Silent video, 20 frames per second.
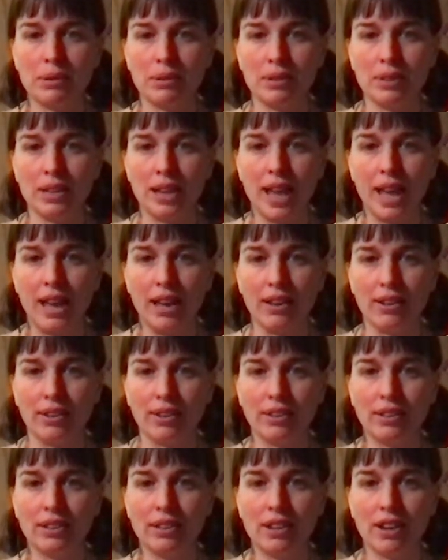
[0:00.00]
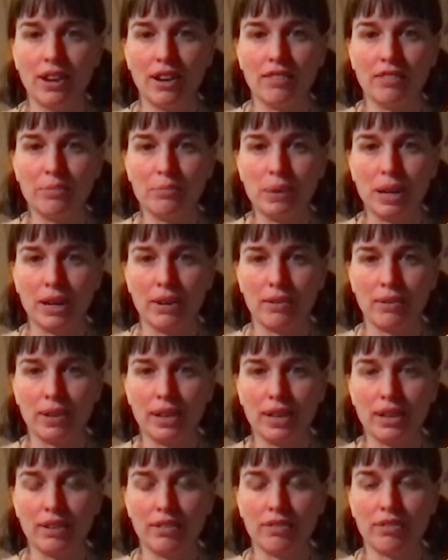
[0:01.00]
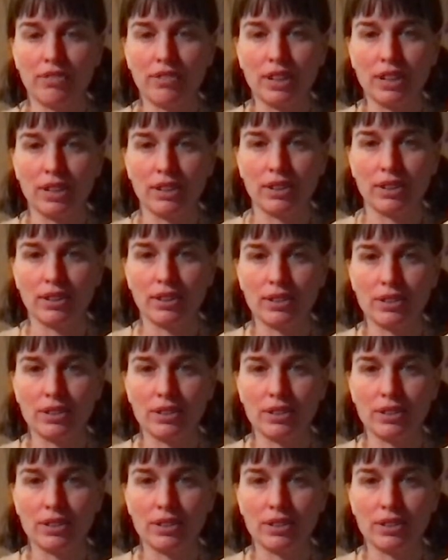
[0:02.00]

nail of my ring finger.